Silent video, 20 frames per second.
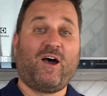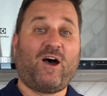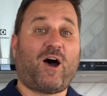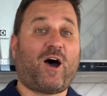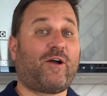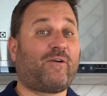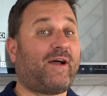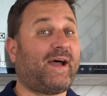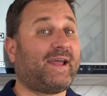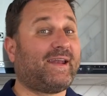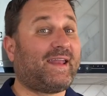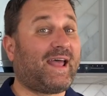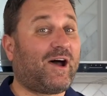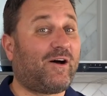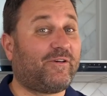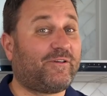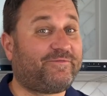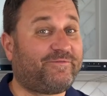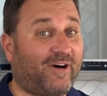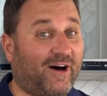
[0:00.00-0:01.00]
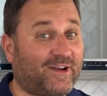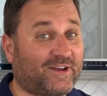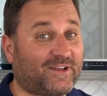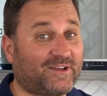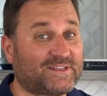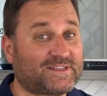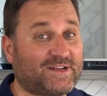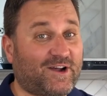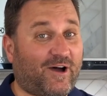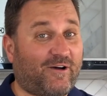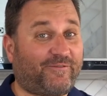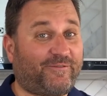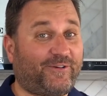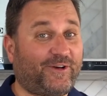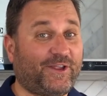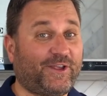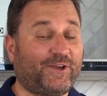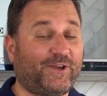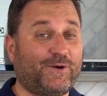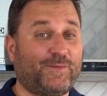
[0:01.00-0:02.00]
All right, now if vodka's not for
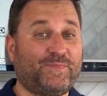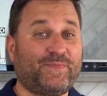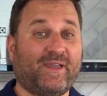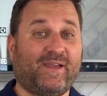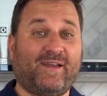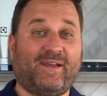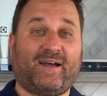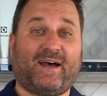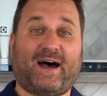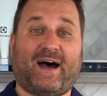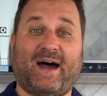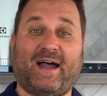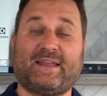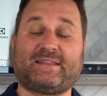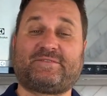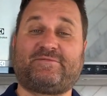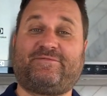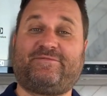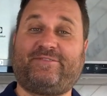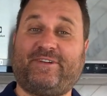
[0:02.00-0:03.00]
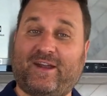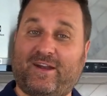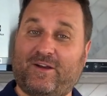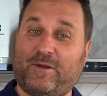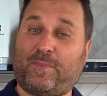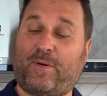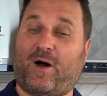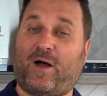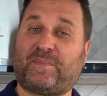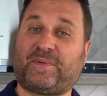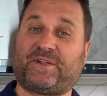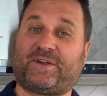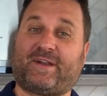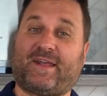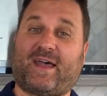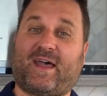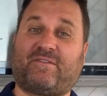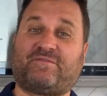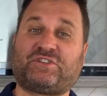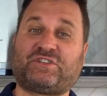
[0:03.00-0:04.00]
you, uh, it's very popular to
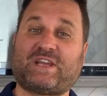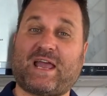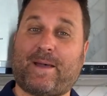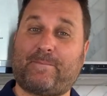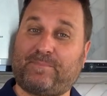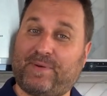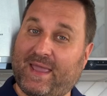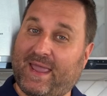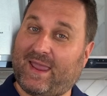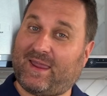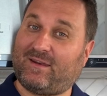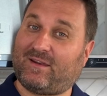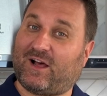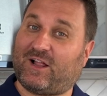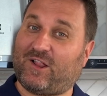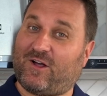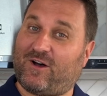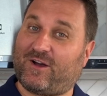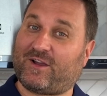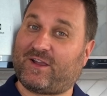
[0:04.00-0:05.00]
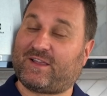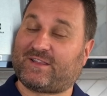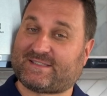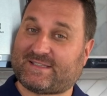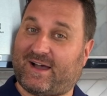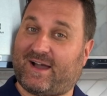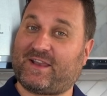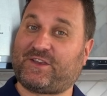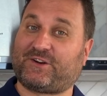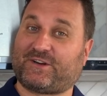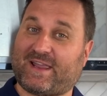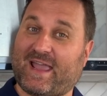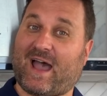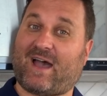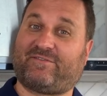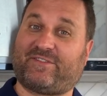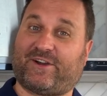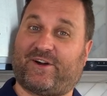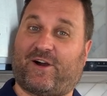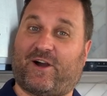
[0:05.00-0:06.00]
have champagne alongside your
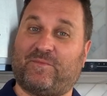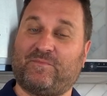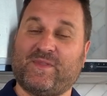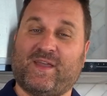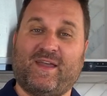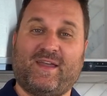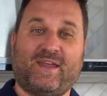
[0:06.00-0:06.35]
caviar.